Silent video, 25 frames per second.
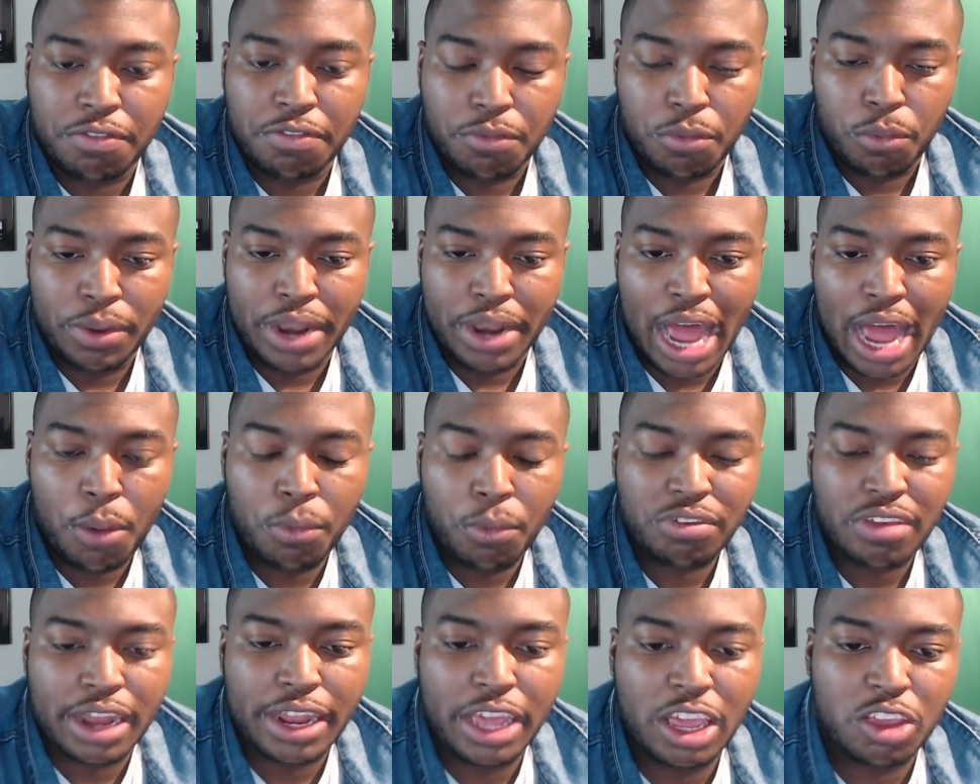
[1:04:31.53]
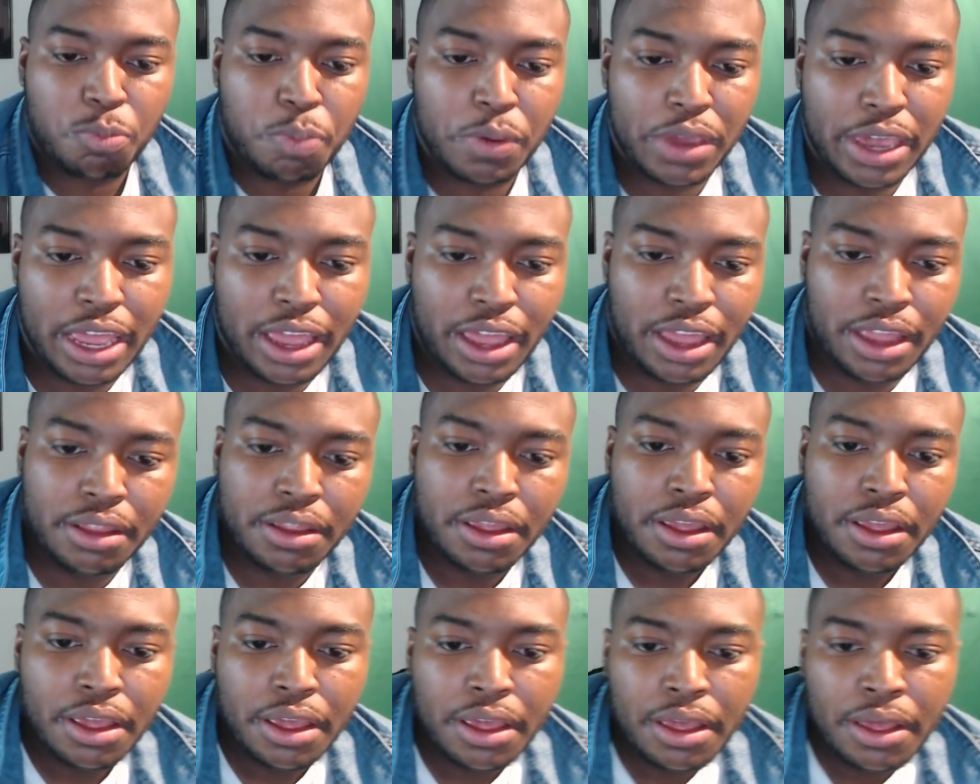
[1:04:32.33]
When I was at ESPN,
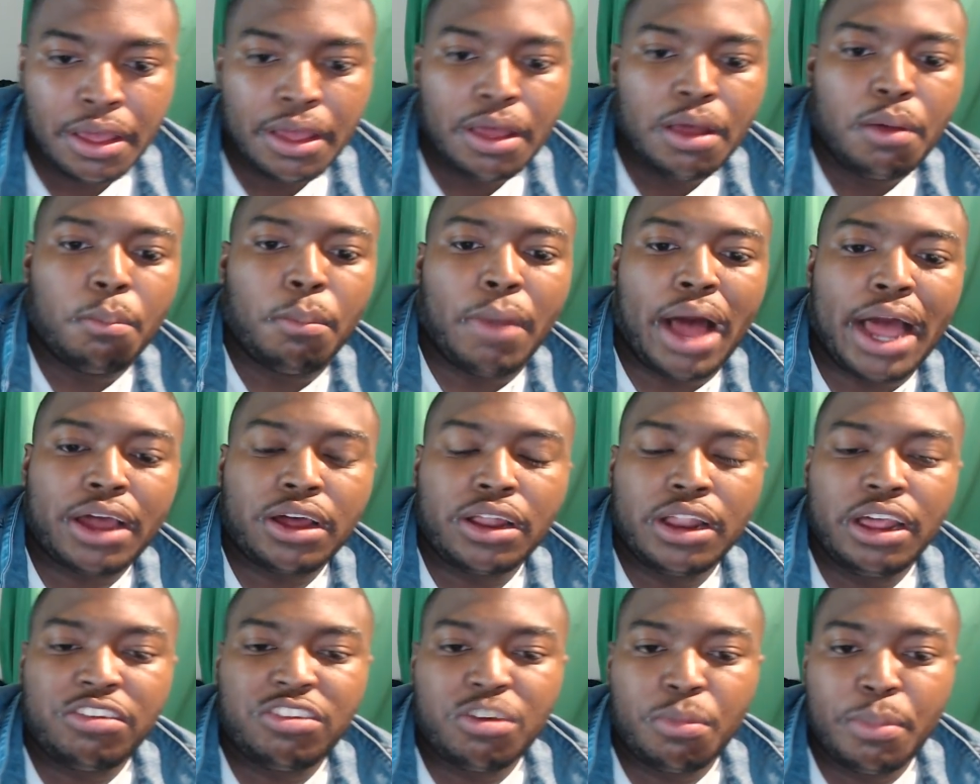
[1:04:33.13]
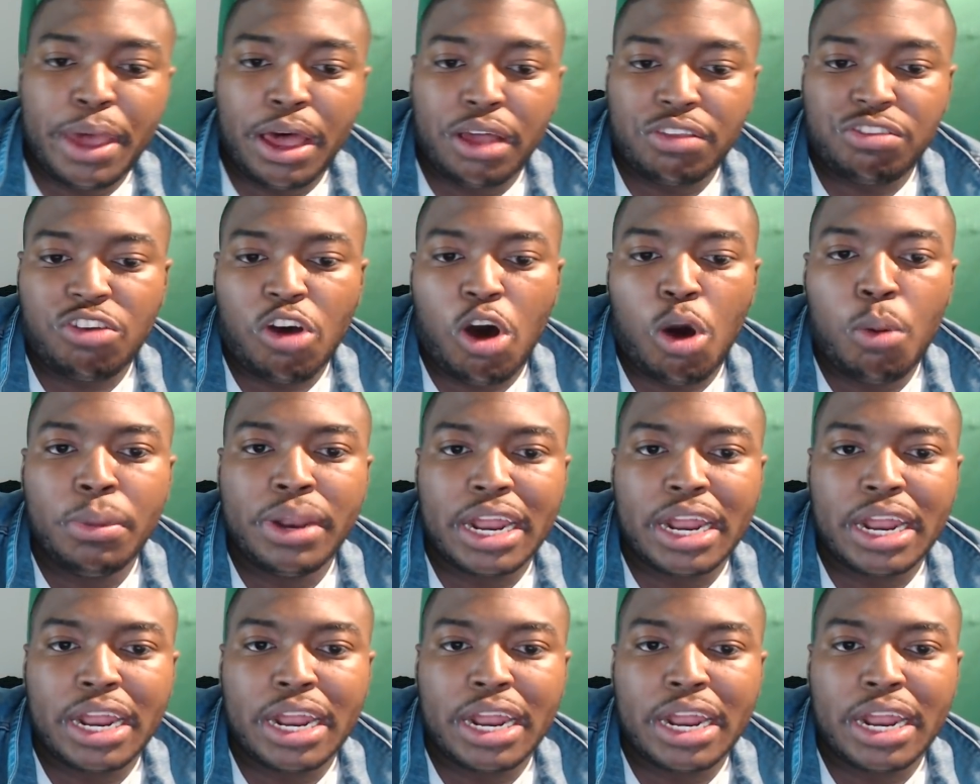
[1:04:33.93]
Michael and Jamel told me